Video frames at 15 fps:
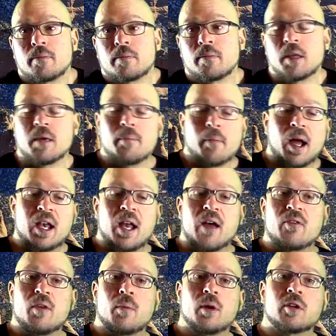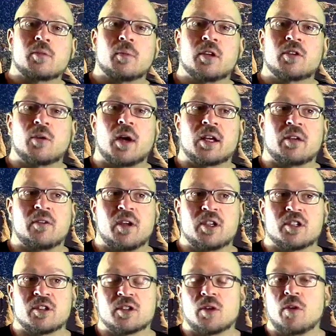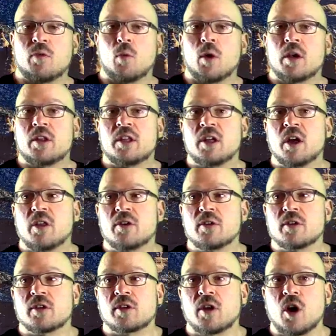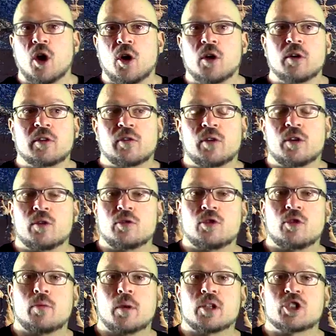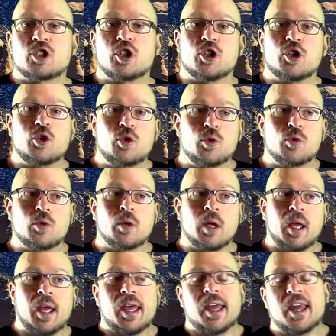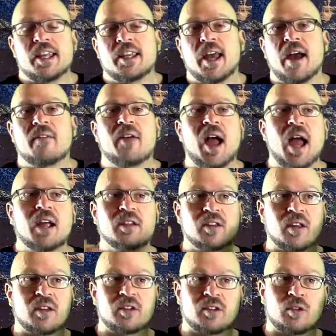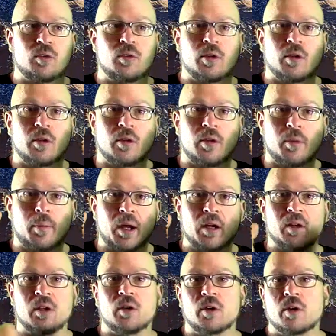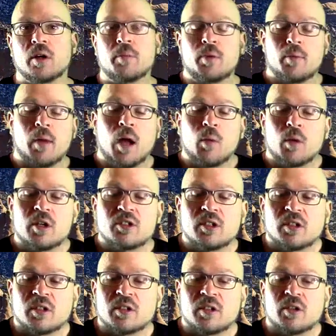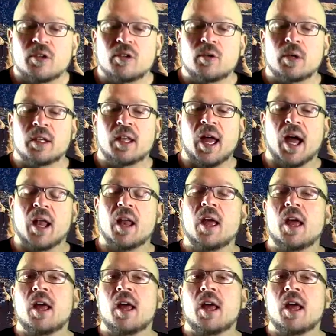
it might have the most muscle activation. So if one of the others hurts for you too much to do, and you have access to the, the parallel grip, you might want to just consider doing that.